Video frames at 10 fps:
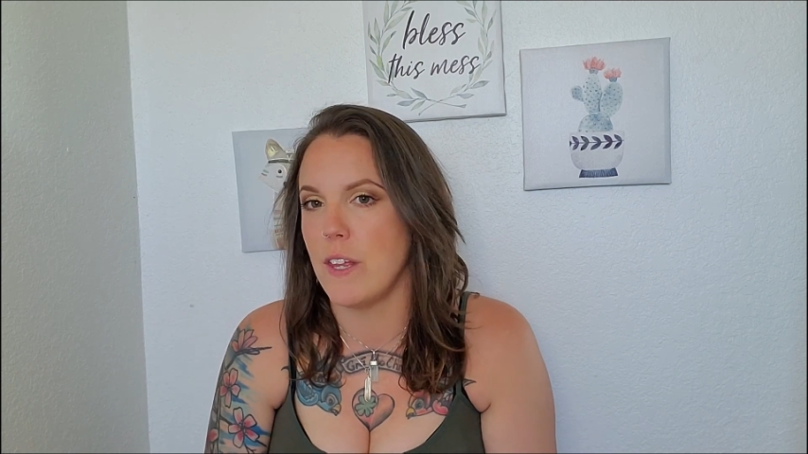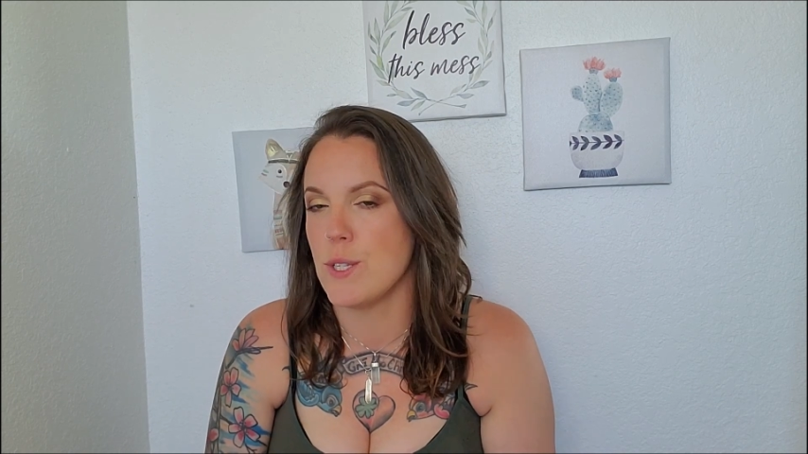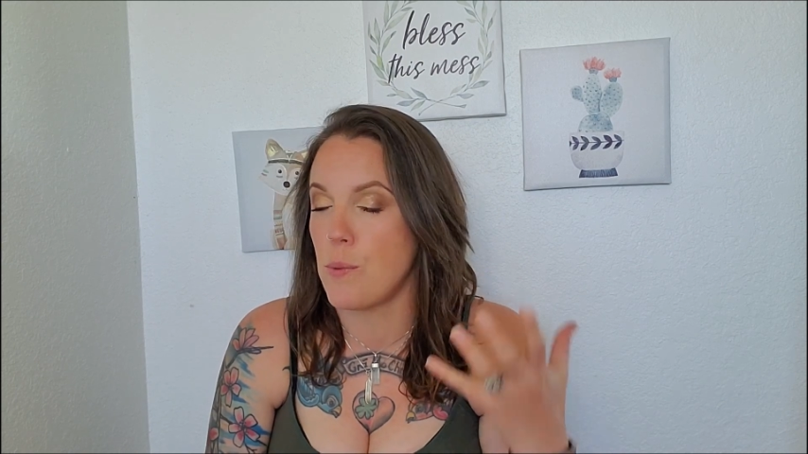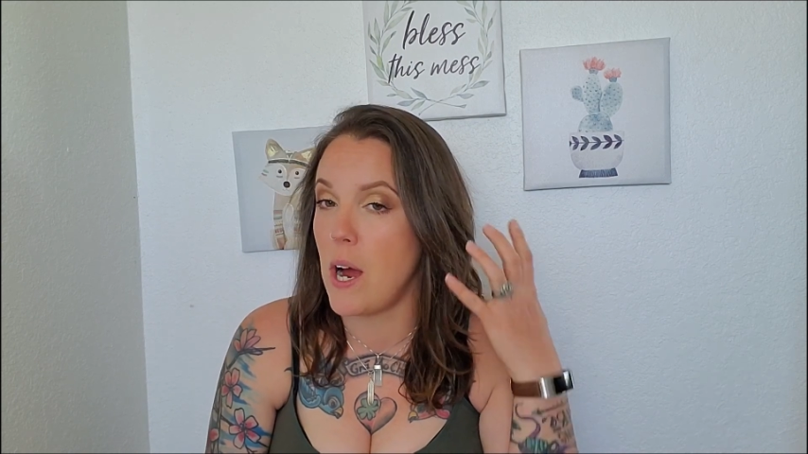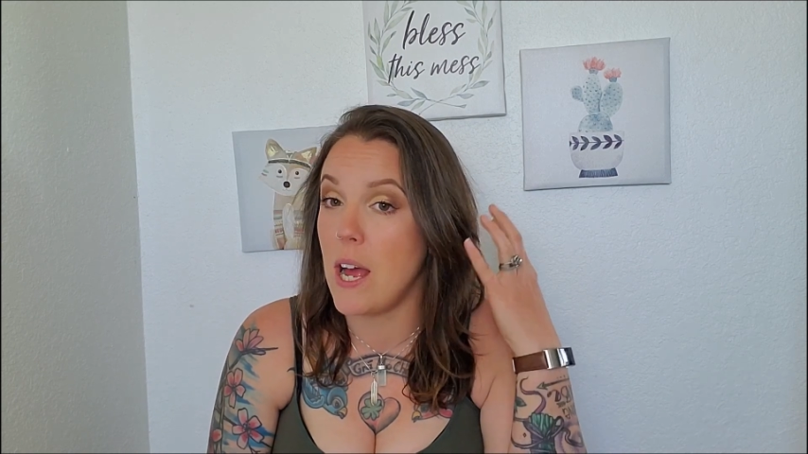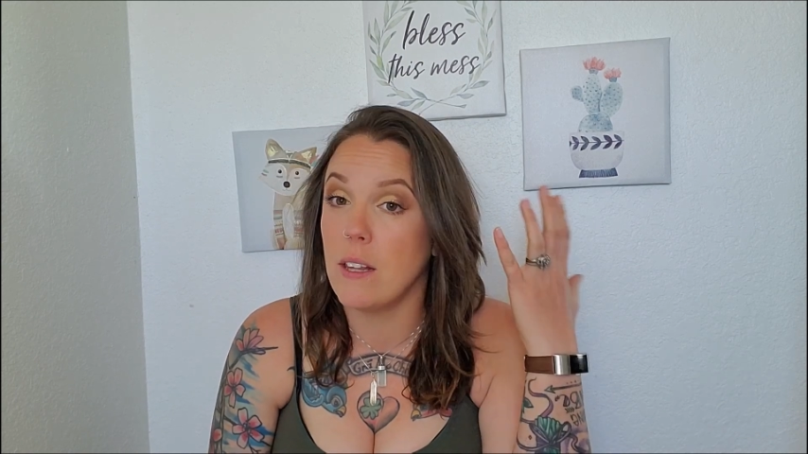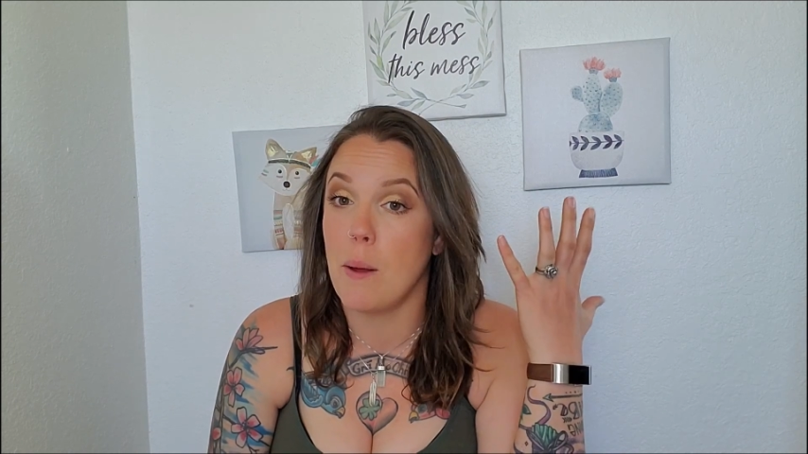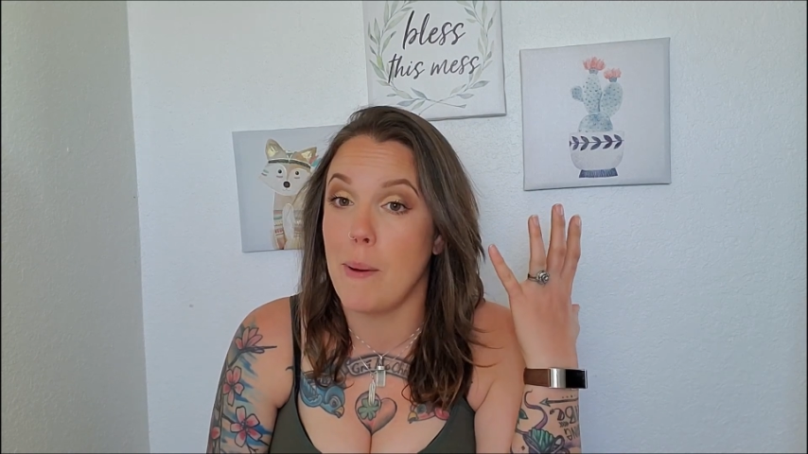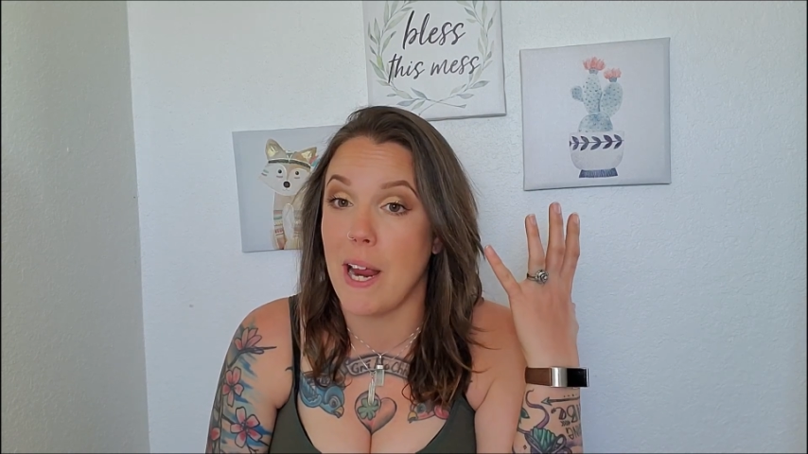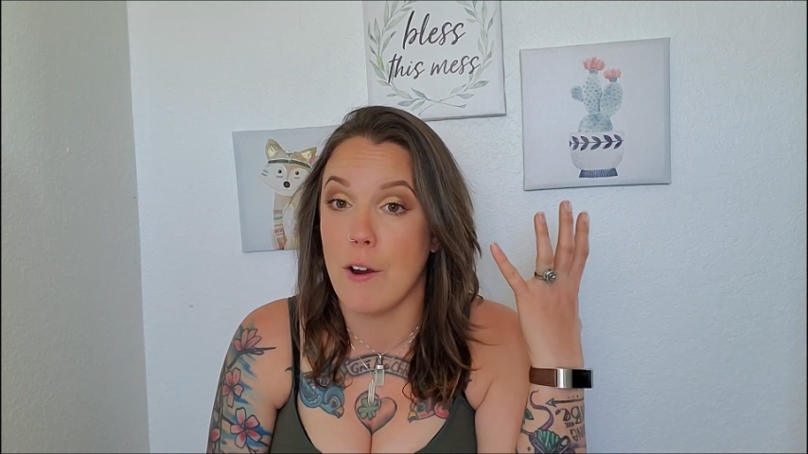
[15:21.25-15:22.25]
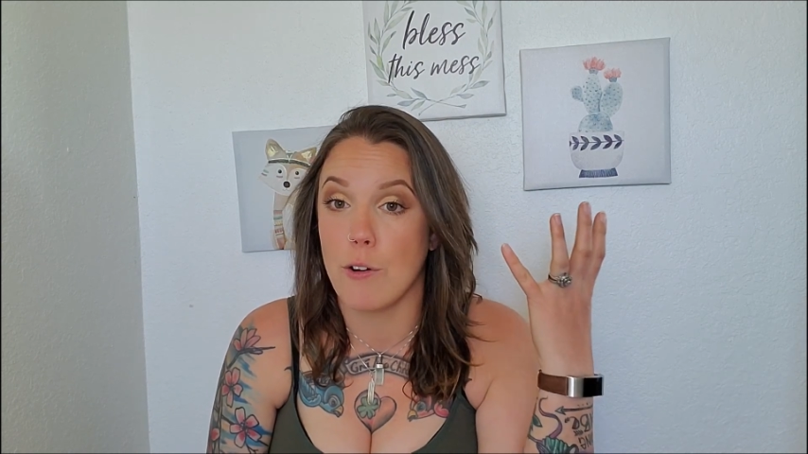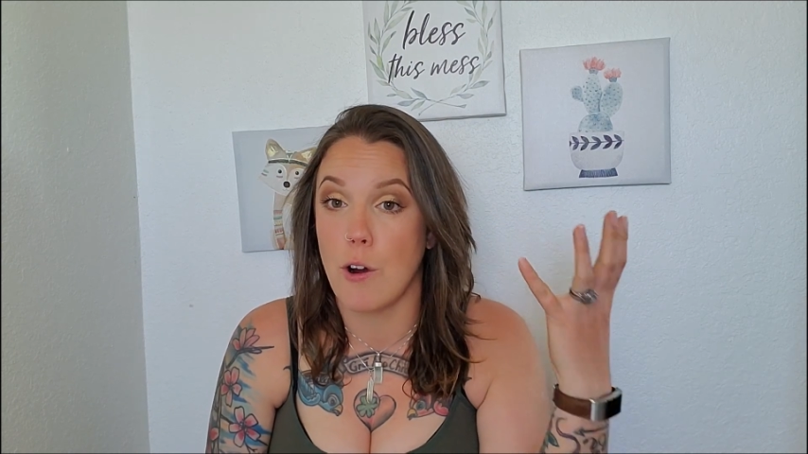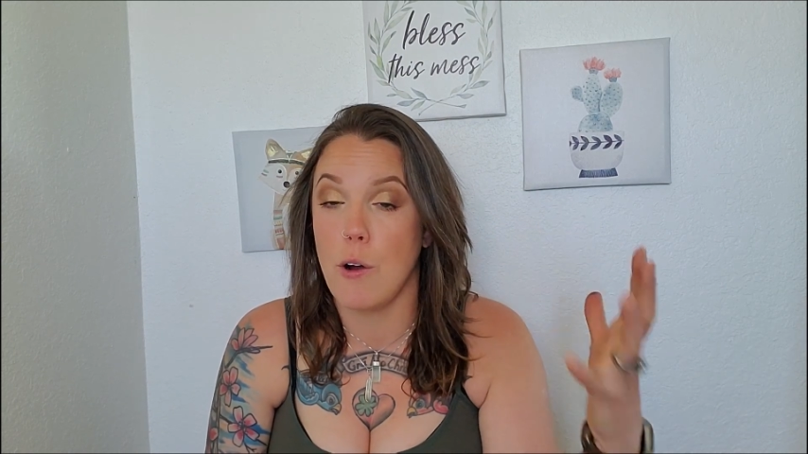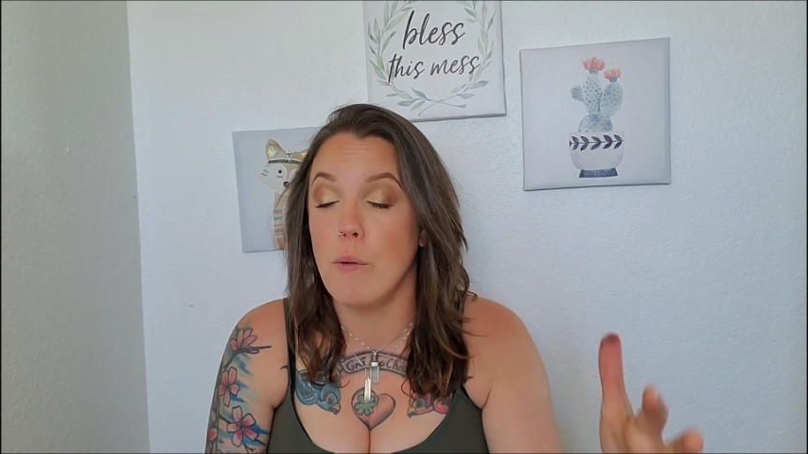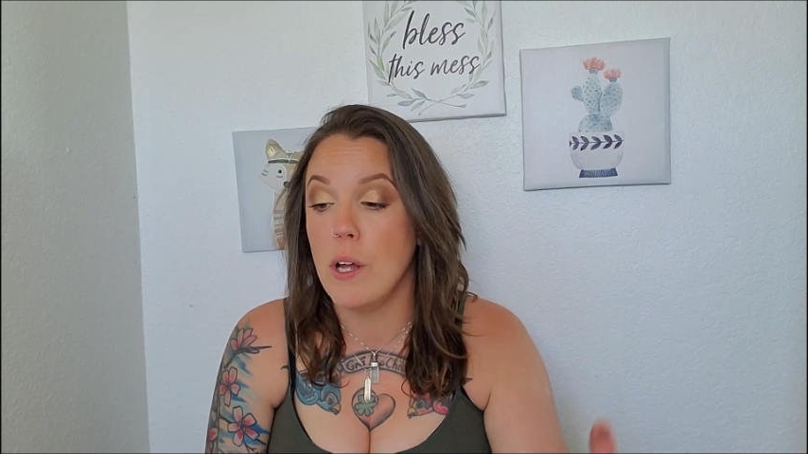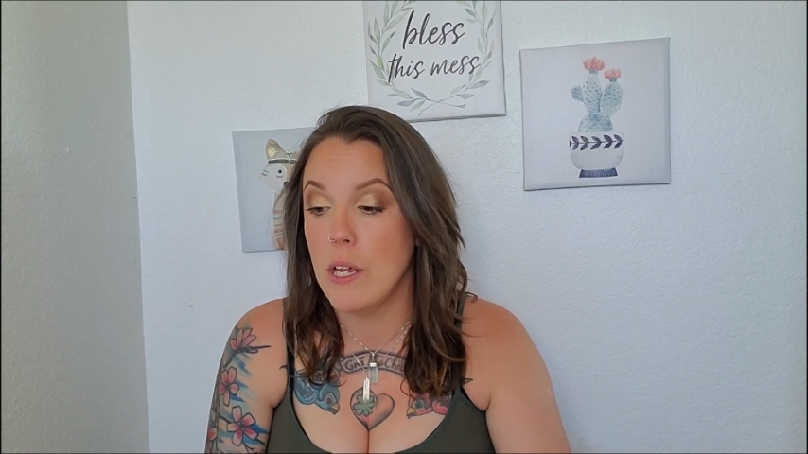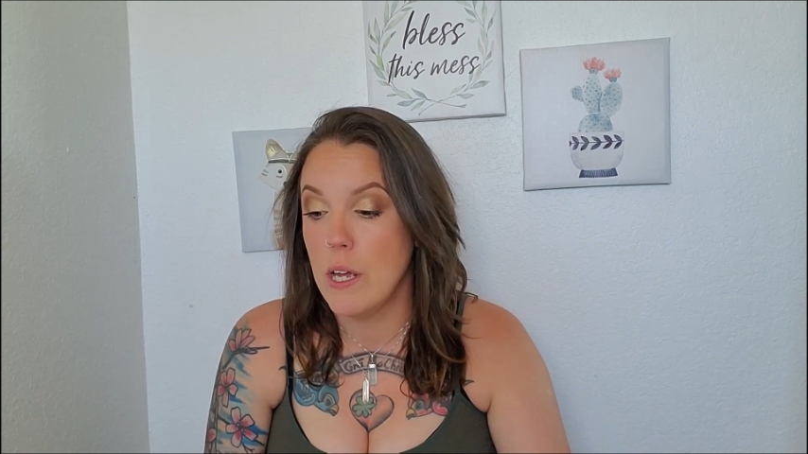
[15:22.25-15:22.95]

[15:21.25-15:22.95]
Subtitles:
That's why I let my hair grow